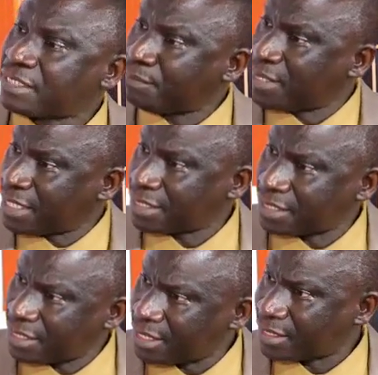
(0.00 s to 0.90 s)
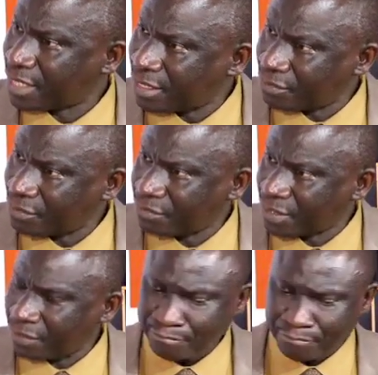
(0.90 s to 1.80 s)
experience in this kind of
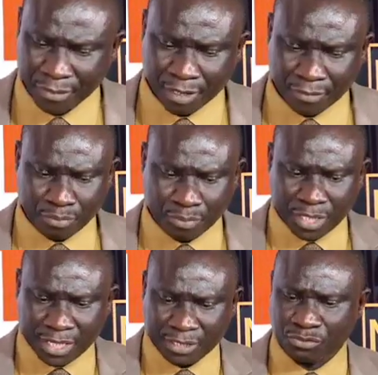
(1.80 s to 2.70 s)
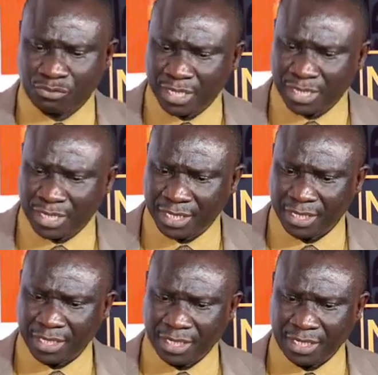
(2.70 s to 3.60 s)
thing, put heads together
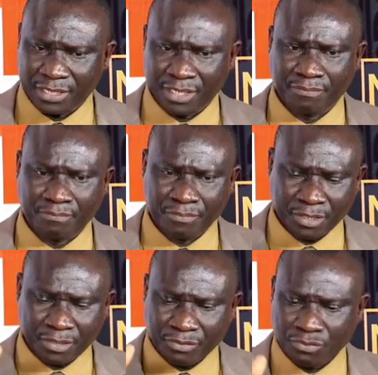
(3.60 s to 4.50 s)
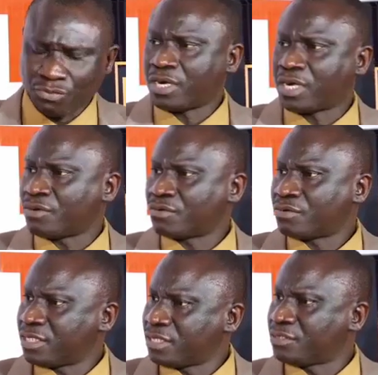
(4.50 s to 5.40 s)
and say, work out,
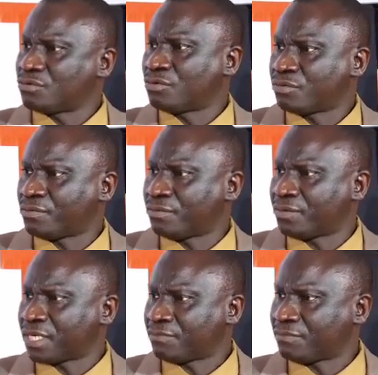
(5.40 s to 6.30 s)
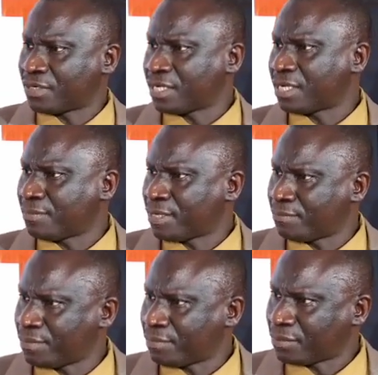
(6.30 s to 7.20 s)
this is what we want for the
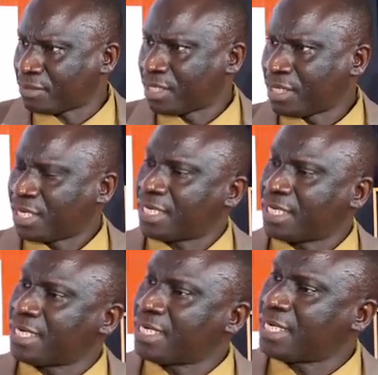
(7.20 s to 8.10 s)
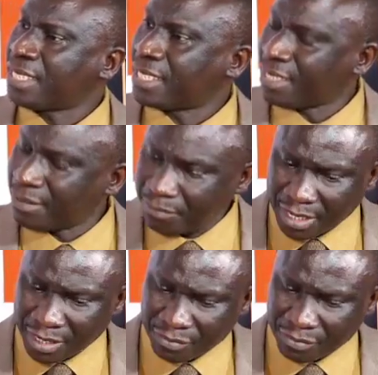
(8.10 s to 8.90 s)
Gambian people. And then they came